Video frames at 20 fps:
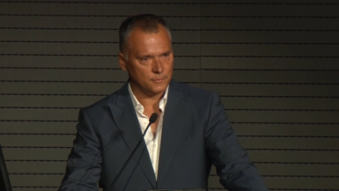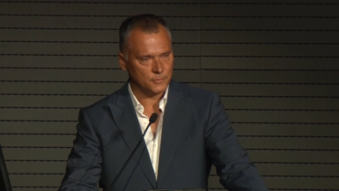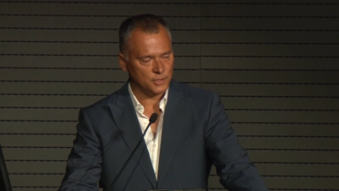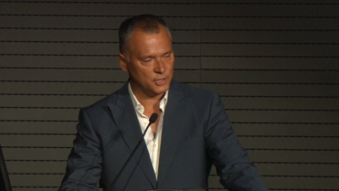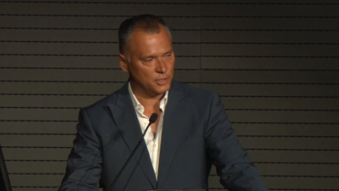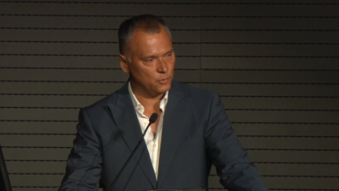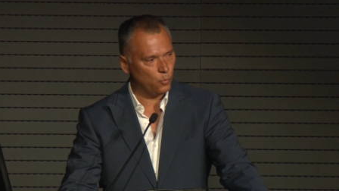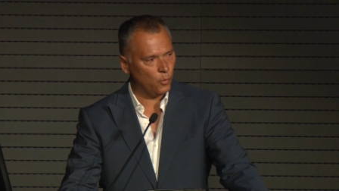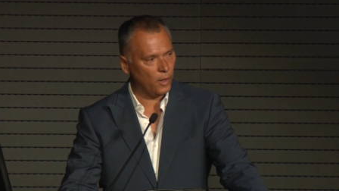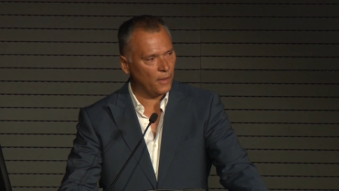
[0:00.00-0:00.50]

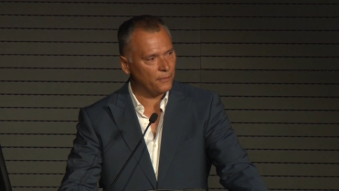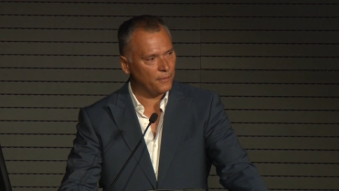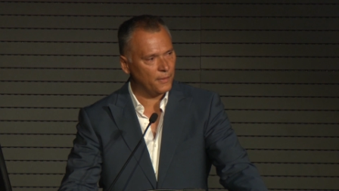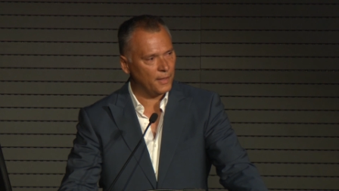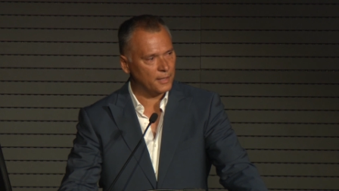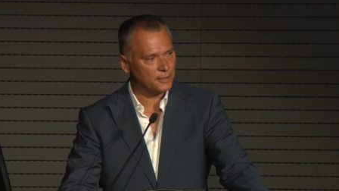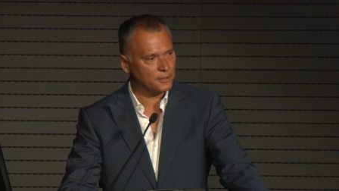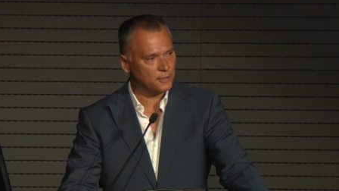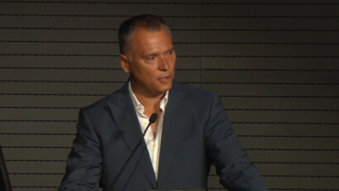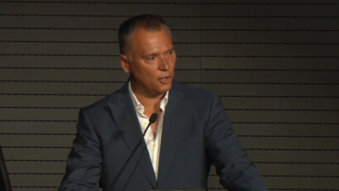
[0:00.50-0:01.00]
She won
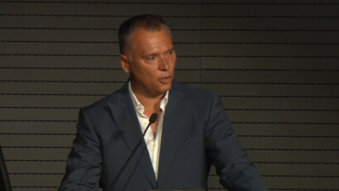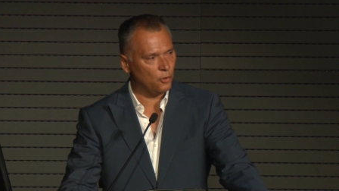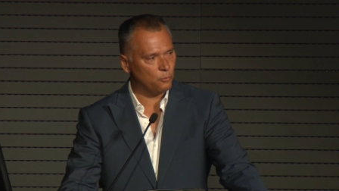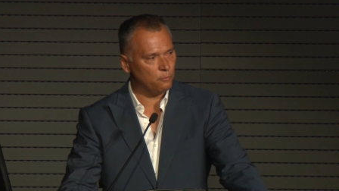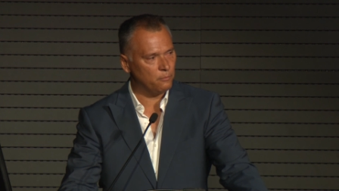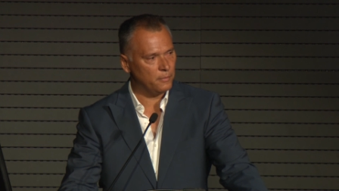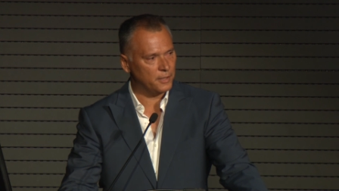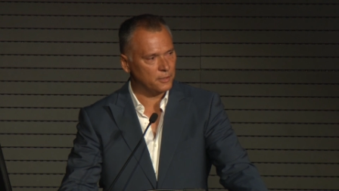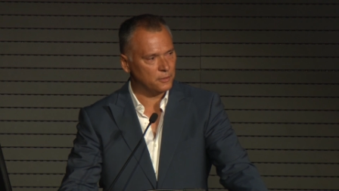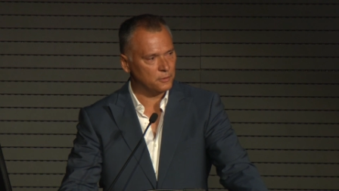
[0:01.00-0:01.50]
that gold
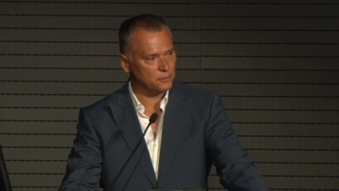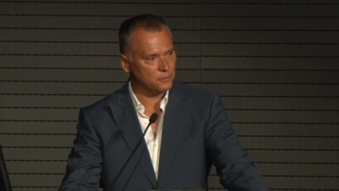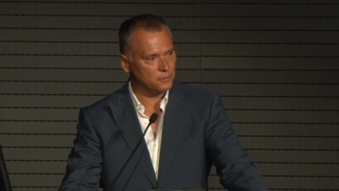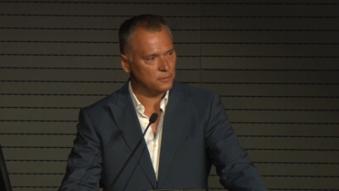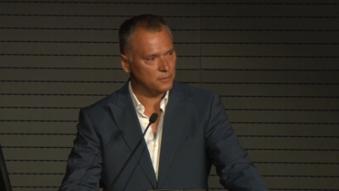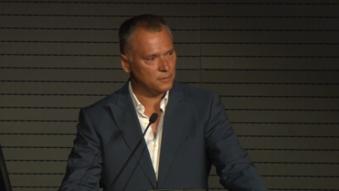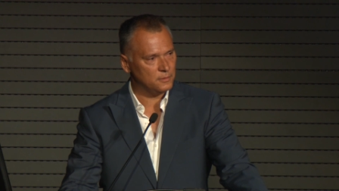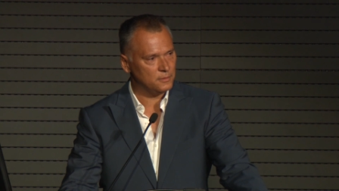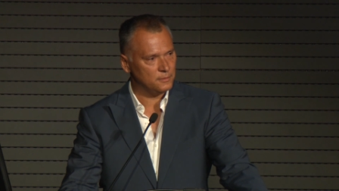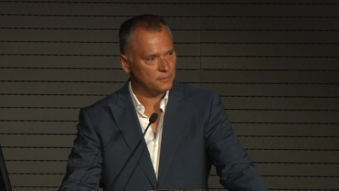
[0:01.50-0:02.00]
medal
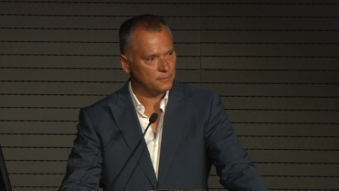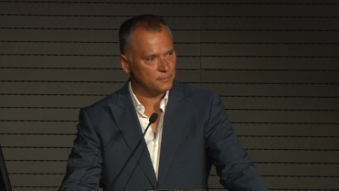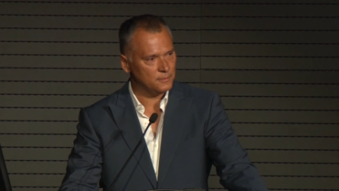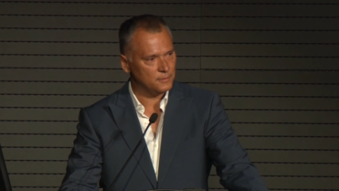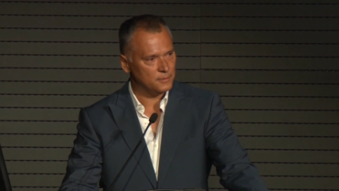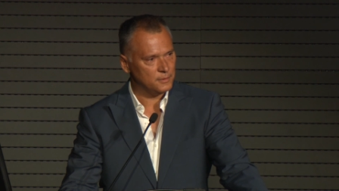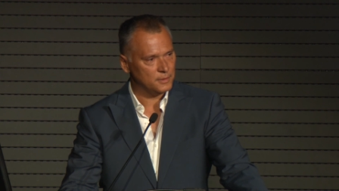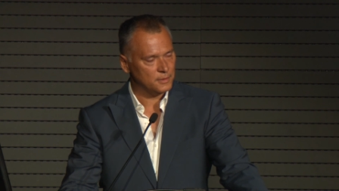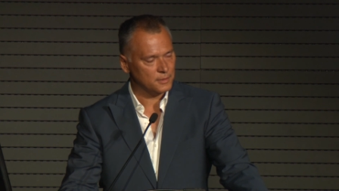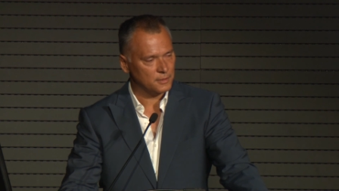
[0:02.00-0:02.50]

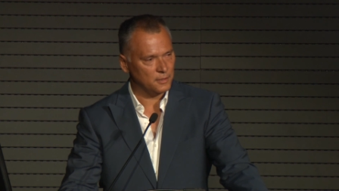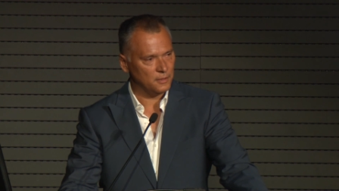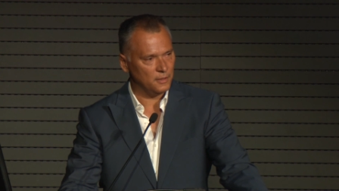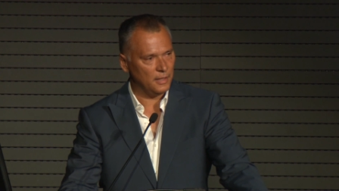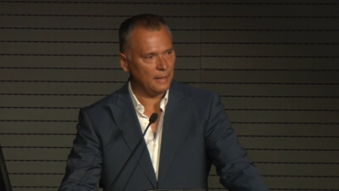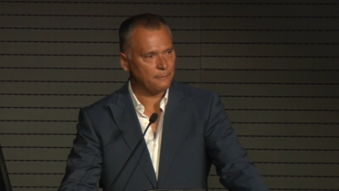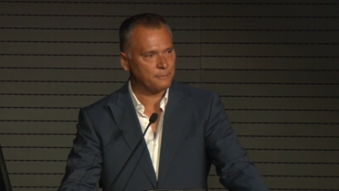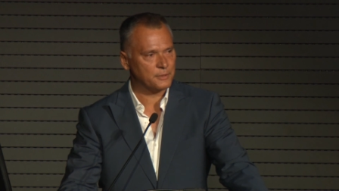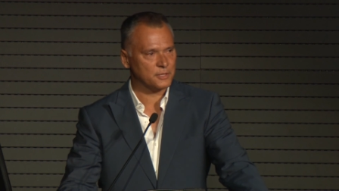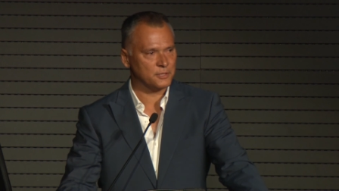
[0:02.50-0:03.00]

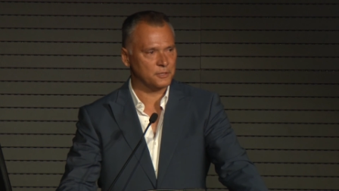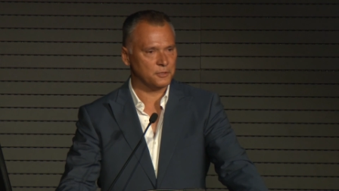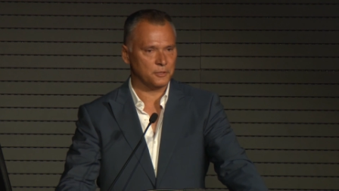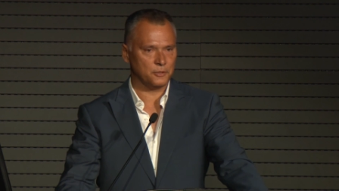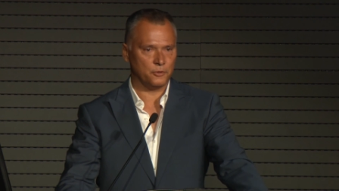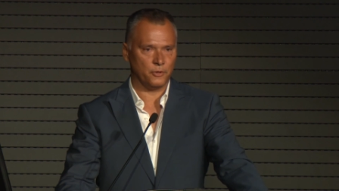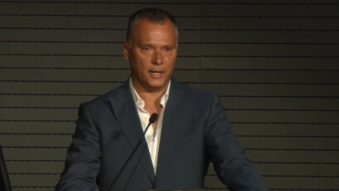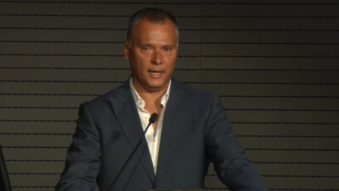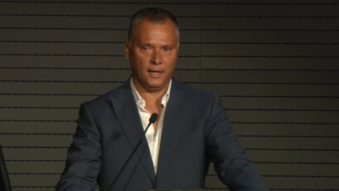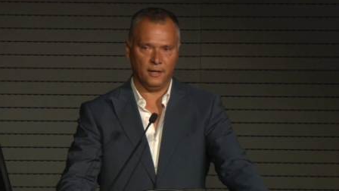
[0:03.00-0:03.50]
collapsed to the
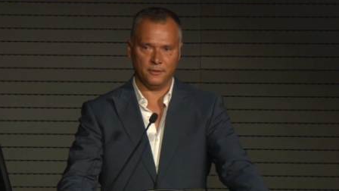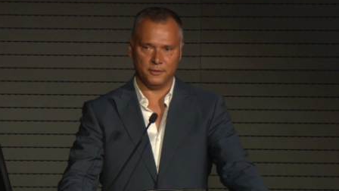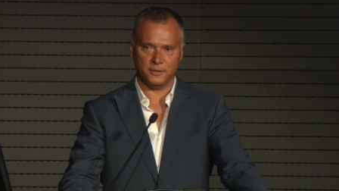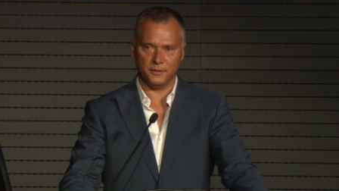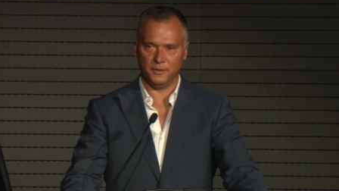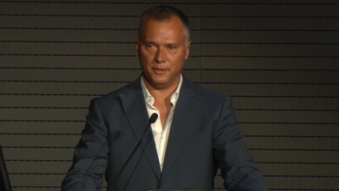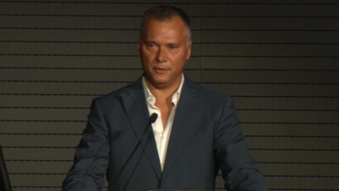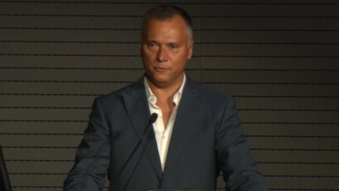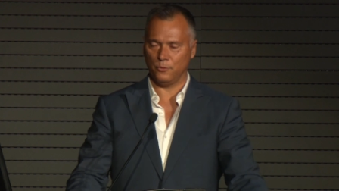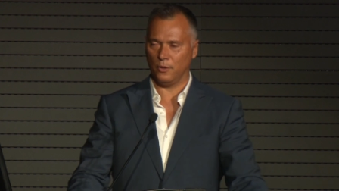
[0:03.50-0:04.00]
ground,
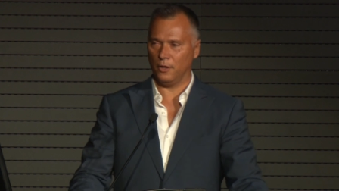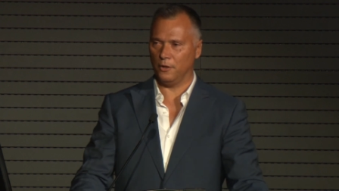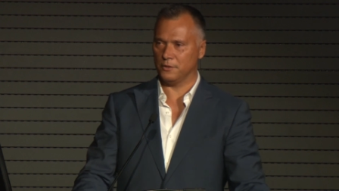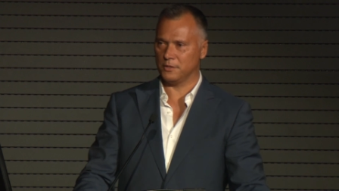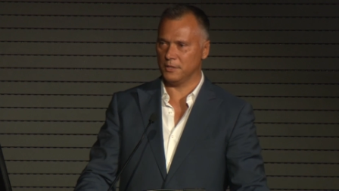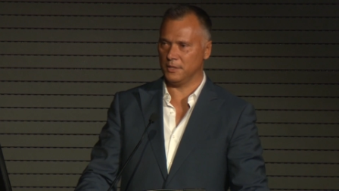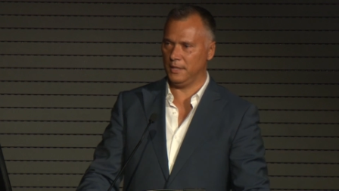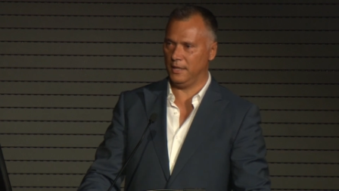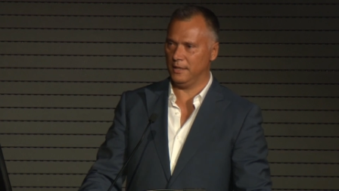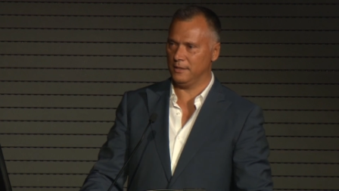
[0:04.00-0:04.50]
and then
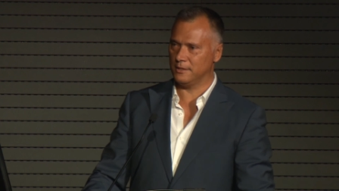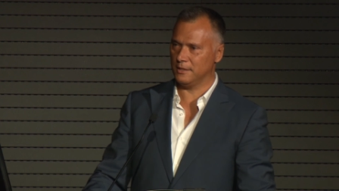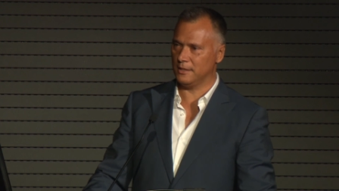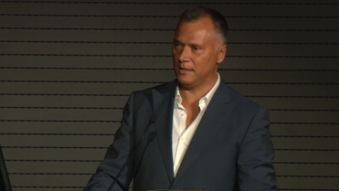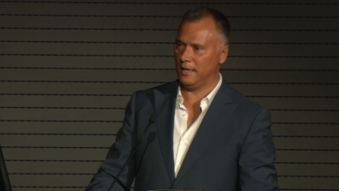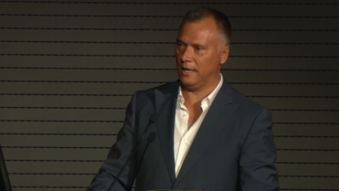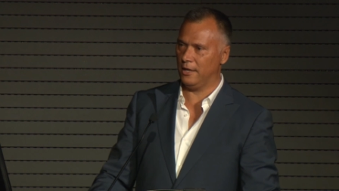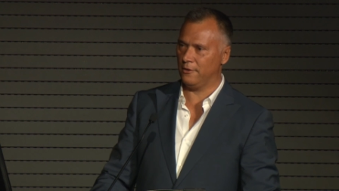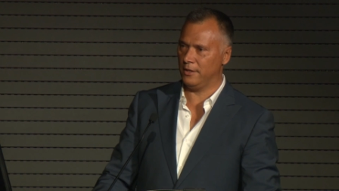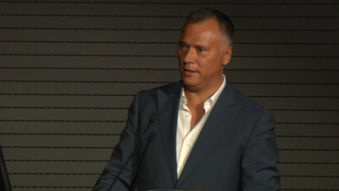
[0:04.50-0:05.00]
rose again to
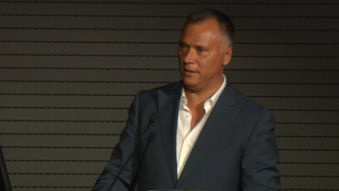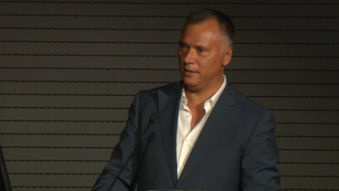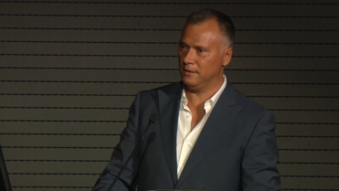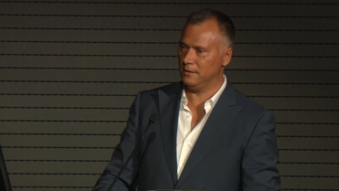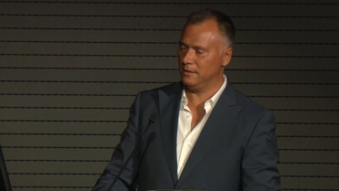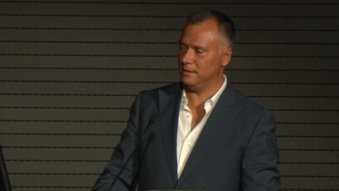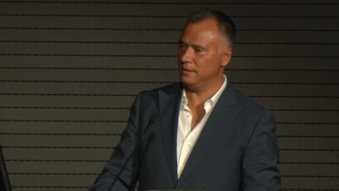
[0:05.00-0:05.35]
carry